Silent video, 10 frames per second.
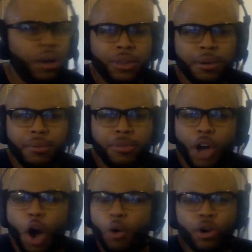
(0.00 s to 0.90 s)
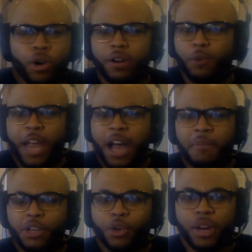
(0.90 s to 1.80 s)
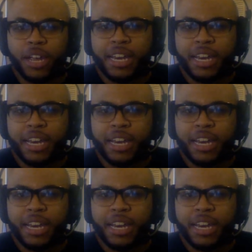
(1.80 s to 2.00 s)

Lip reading: the owner of Real Madrid